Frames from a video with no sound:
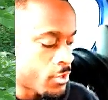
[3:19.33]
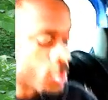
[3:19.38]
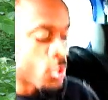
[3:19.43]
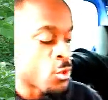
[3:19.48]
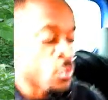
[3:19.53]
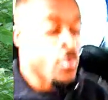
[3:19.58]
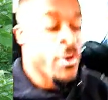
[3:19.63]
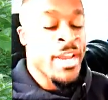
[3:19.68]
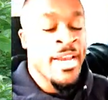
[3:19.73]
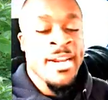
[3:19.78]
The
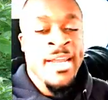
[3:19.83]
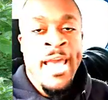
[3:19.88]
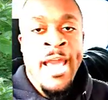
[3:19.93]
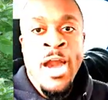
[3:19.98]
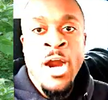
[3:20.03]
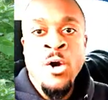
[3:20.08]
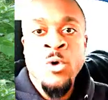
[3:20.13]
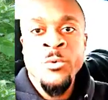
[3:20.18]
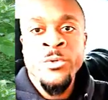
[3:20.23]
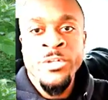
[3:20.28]
red
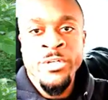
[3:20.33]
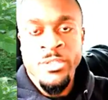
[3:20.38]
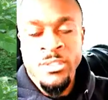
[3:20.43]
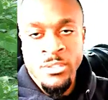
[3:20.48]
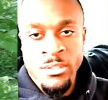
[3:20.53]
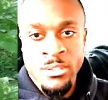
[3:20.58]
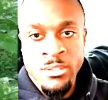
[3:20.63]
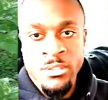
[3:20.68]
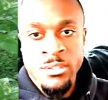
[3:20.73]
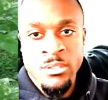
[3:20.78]

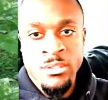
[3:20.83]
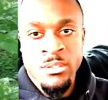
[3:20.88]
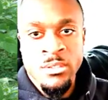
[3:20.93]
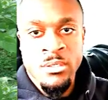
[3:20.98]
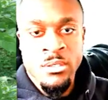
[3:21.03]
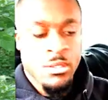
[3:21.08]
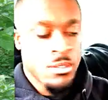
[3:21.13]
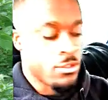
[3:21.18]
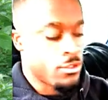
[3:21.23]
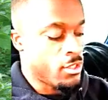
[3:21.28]
alder
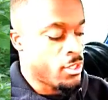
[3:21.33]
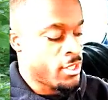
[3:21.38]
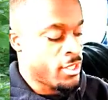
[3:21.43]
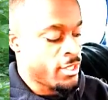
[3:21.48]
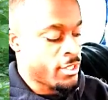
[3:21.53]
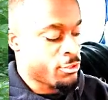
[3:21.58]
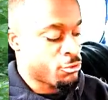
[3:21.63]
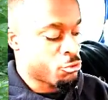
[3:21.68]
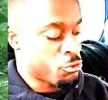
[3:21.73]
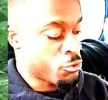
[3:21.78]

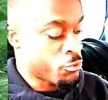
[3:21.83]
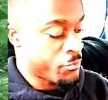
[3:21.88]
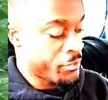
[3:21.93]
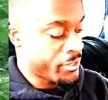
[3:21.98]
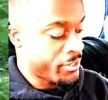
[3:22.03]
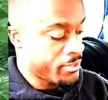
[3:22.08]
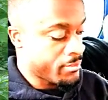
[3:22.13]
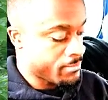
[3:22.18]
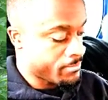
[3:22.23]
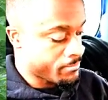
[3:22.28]

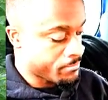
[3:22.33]
tree